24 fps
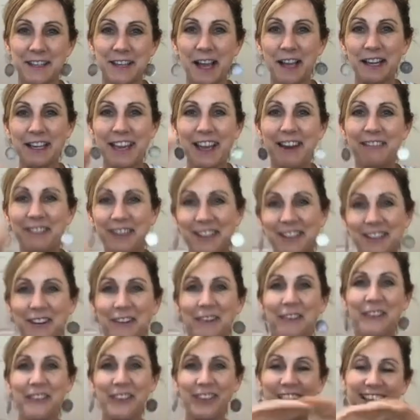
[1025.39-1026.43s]
I can't read the
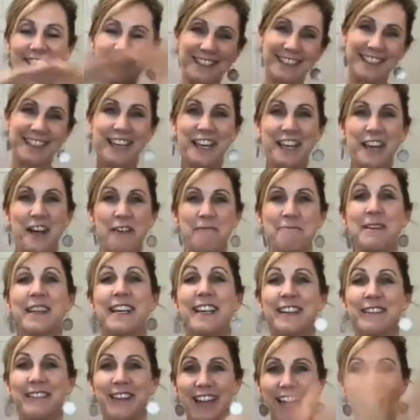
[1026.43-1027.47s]
whole thing because it cut off. But
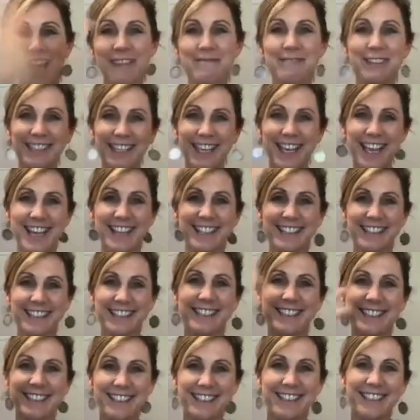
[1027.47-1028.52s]
anyway, hi Mateus,
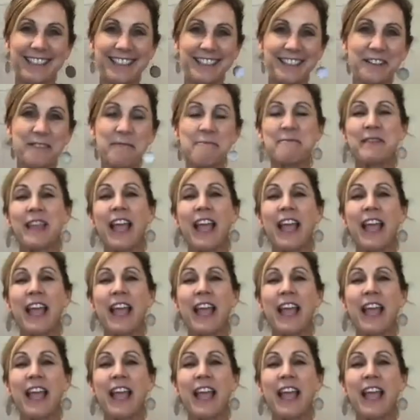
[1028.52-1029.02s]
good to see you.